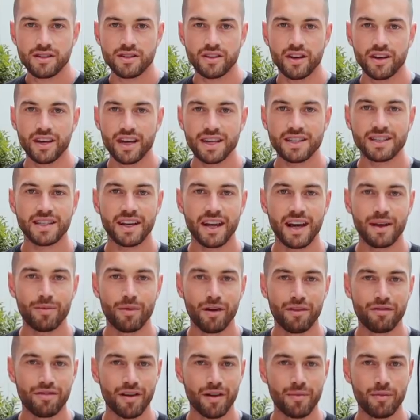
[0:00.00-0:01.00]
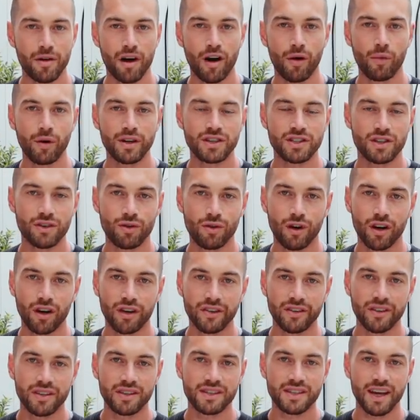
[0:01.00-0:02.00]
So yesterday, my friend Mark Whittle
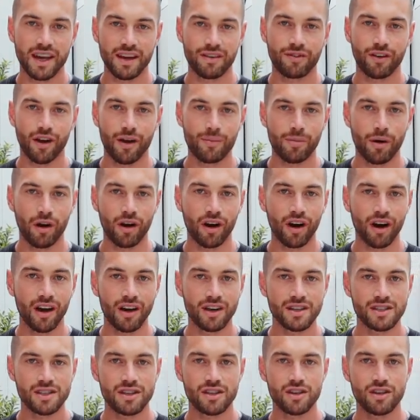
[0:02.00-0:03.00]
on Take Flight podcast,